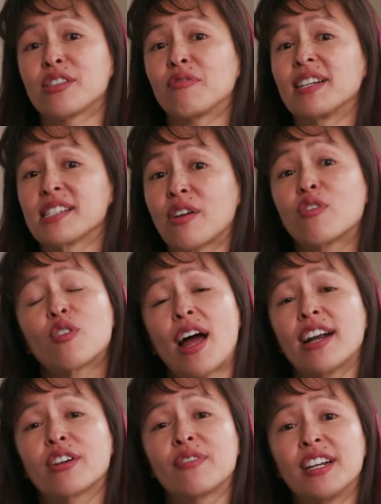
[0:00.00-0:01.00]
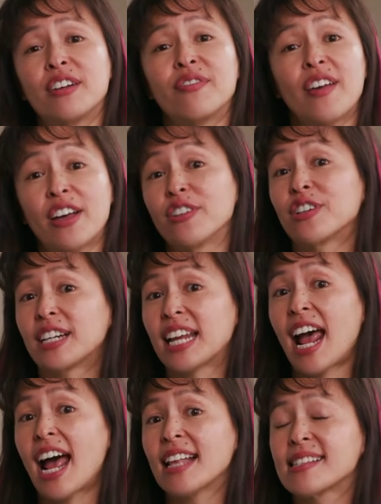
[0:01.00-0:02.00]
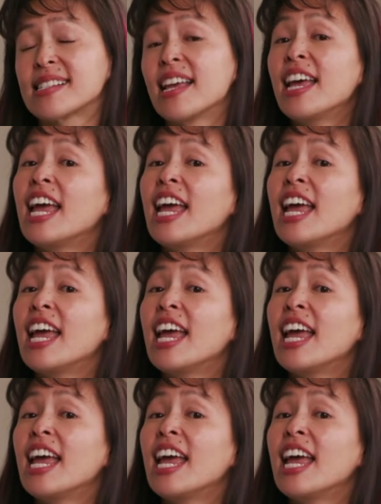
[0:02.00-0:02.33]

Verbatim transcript: the risk of chronic renal failure in cats,